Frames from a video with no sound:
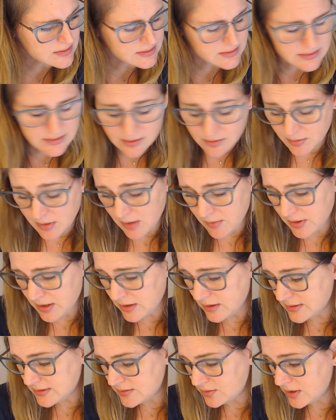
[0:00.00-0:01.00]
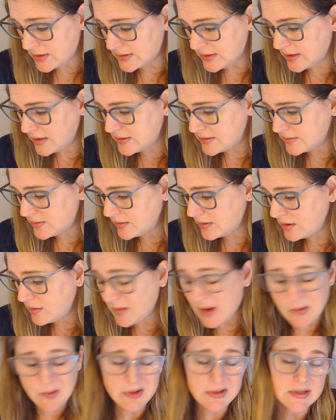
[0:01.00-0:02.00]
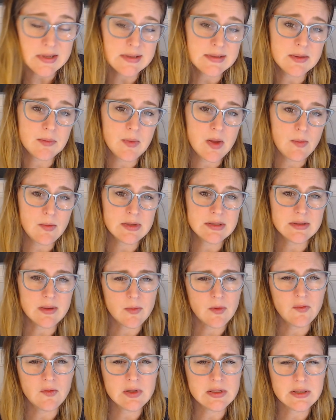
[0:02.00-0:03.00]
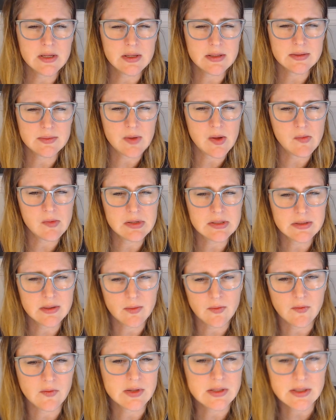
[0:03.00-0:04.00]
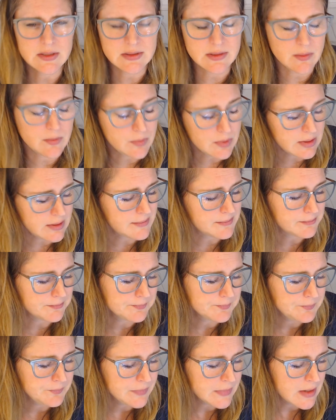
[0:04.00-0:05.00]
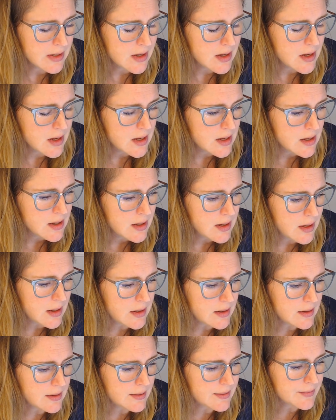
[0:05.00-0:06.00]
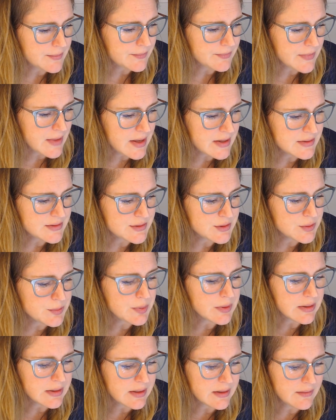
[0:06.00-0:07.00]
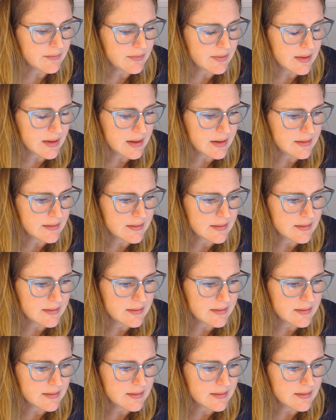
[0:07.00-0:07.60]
so maybe this resonates with you, maybe it doesn't, maybe some of it does, maybe some of it doesn't. But I do believe that